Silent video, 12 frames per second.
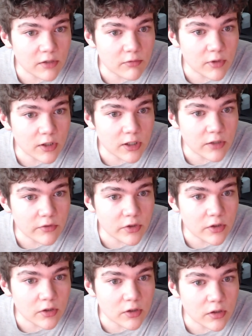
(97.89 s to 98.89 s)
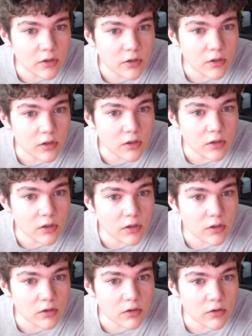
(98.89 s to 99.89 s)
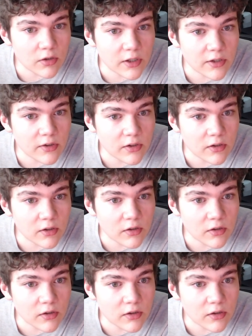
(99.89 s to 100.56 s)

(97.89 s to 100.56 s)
in real life. It's crazy.